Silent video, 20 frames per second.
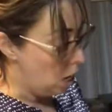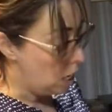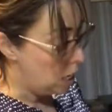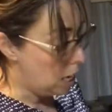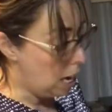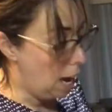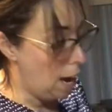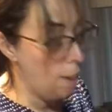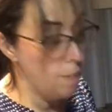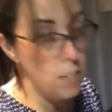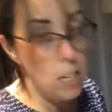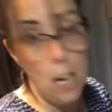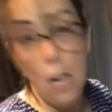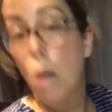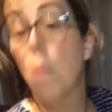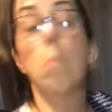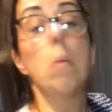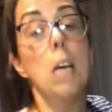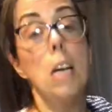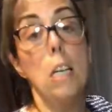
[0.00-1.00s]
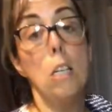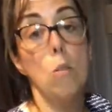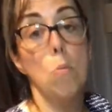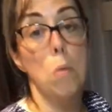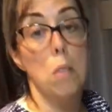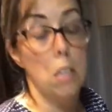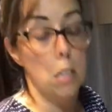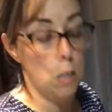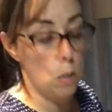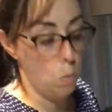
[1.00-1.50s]
You have to help kids
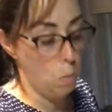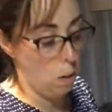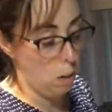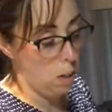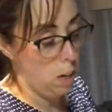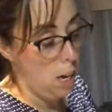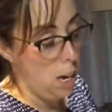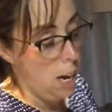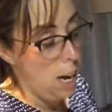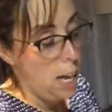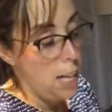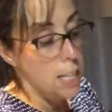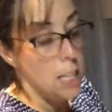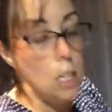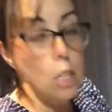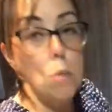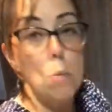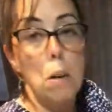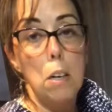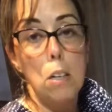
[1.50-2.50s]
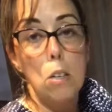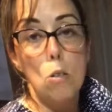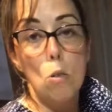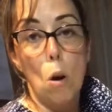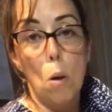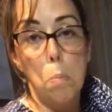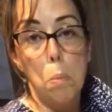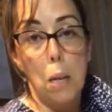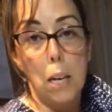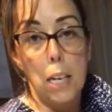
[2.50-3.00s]
with this one. This one is
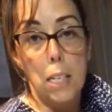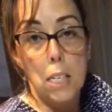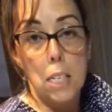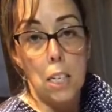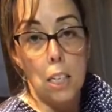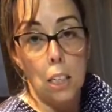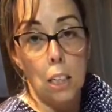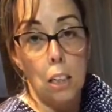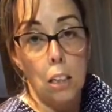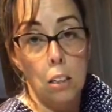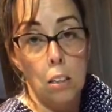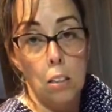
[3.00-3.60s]
all plastic.